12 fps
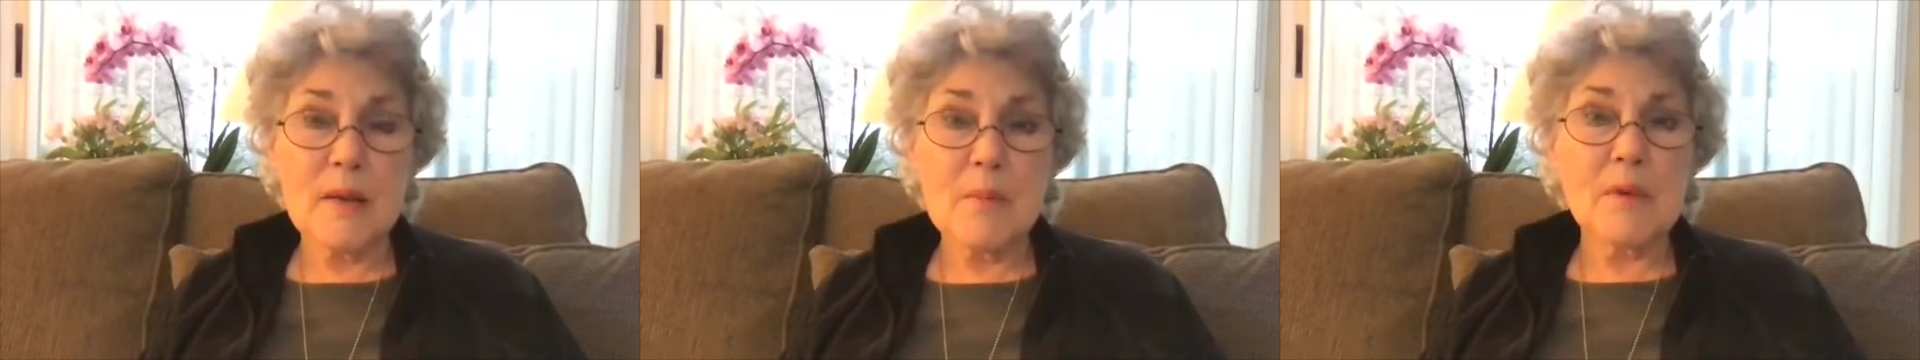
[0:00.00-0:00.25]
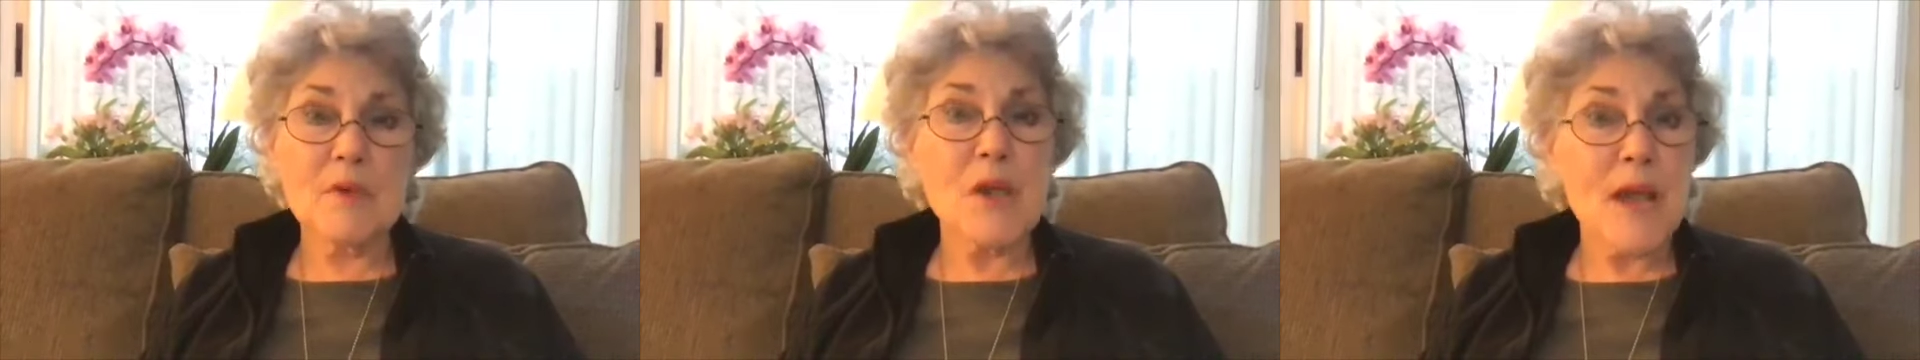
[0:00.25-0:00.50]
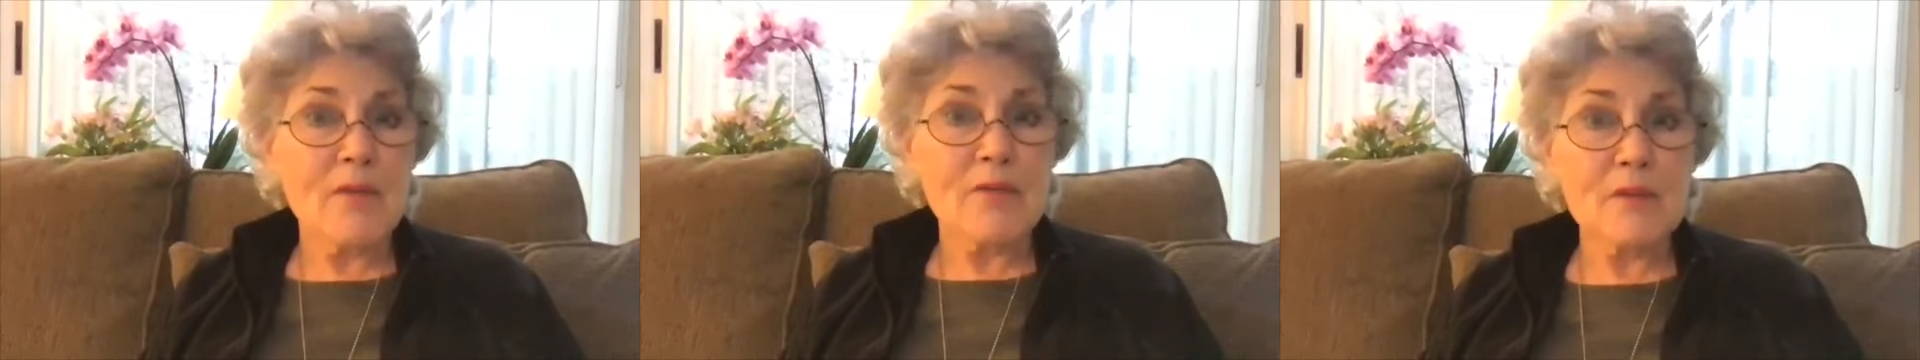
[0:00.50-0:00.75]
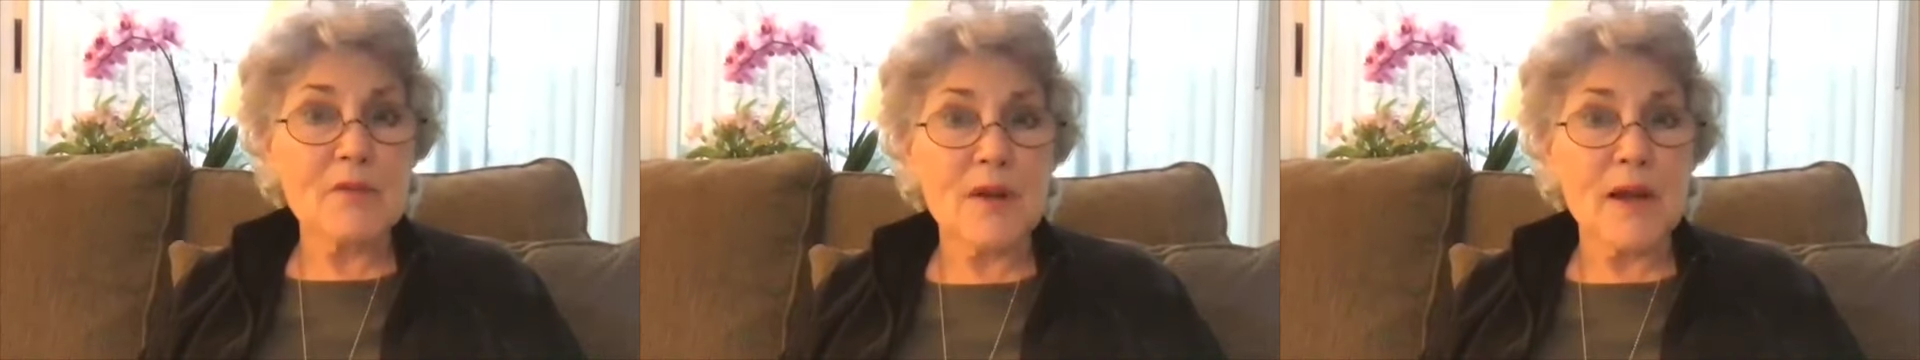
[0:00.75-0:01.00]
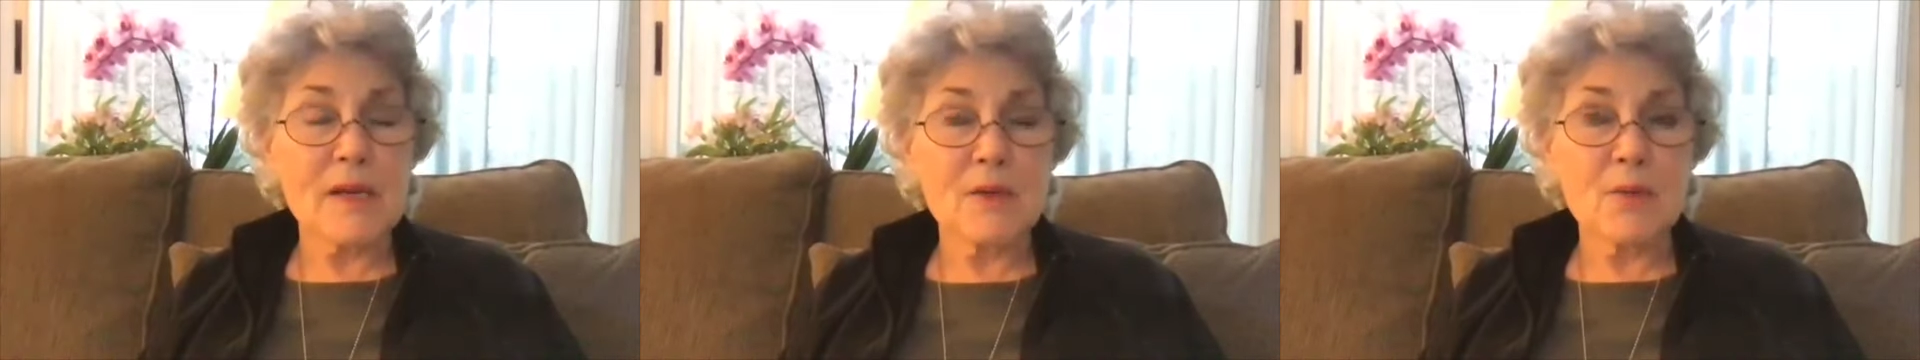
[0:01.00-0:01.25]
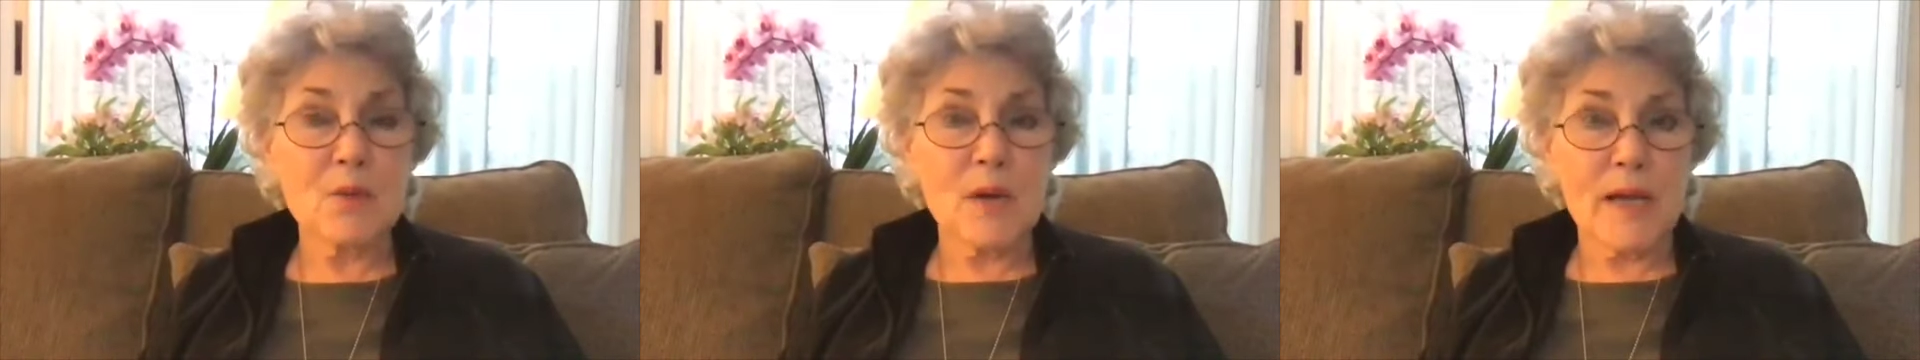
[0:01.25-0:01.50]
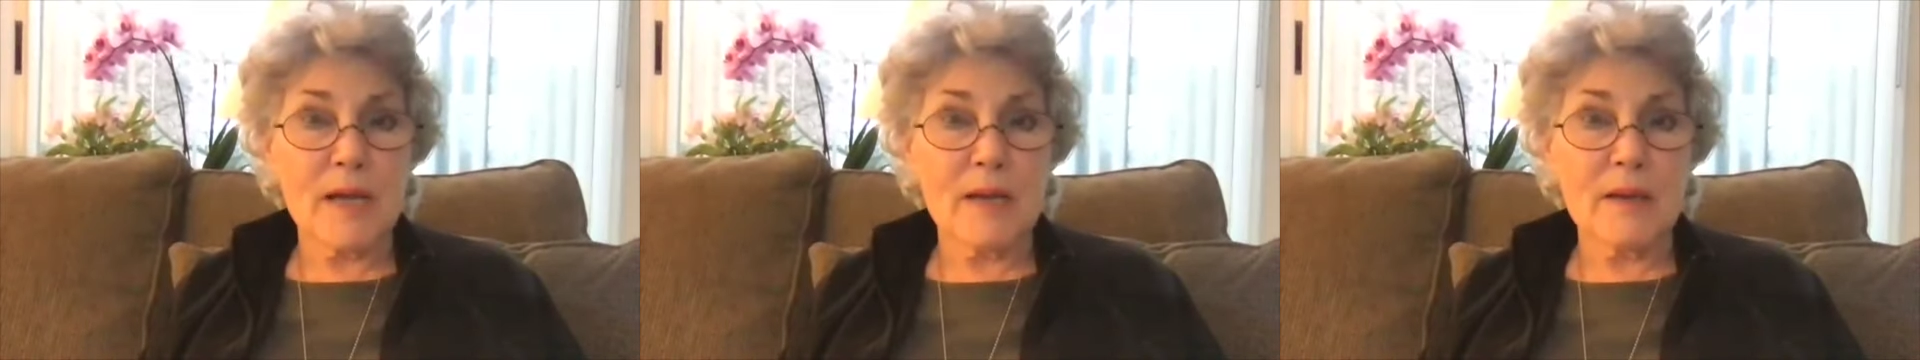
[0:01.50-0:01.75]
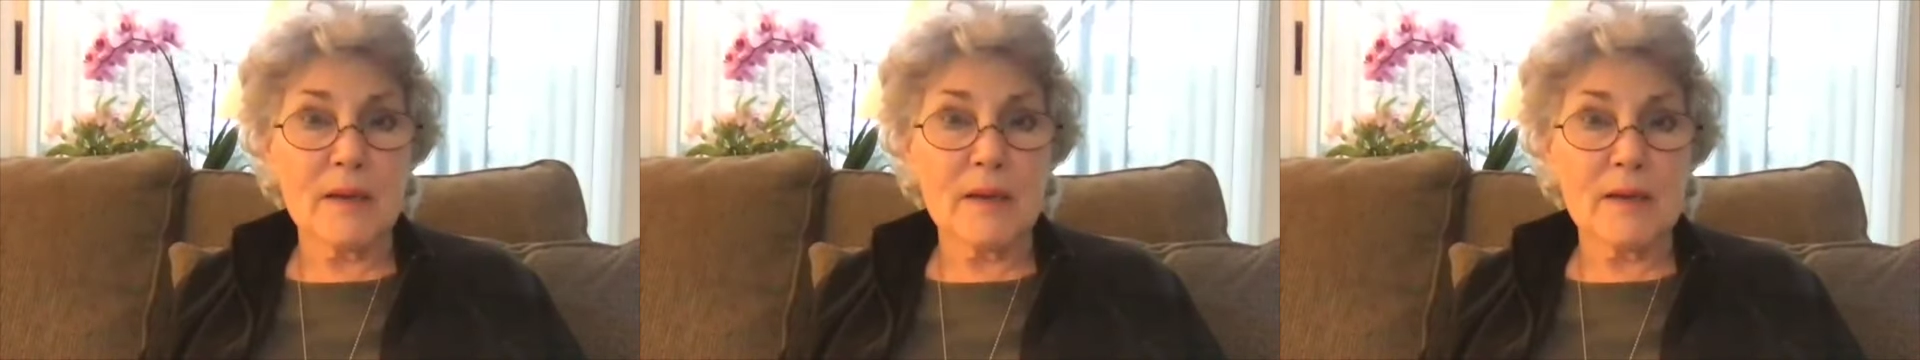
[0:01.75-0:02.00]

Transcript: but you have to find a way